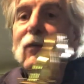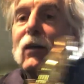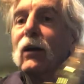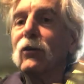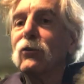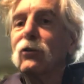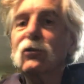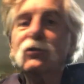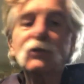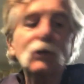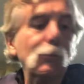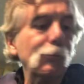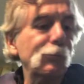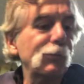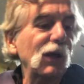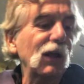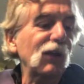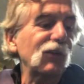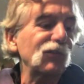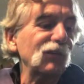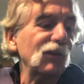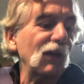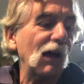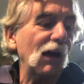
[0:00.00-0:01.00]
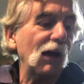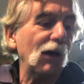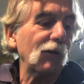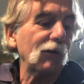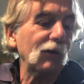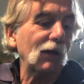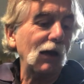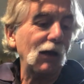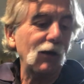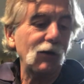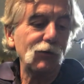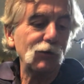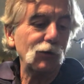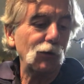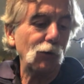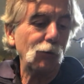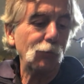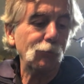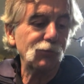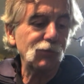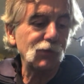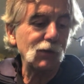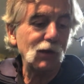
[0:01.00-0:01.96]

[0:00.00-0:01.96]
Just a big sound. I don't know.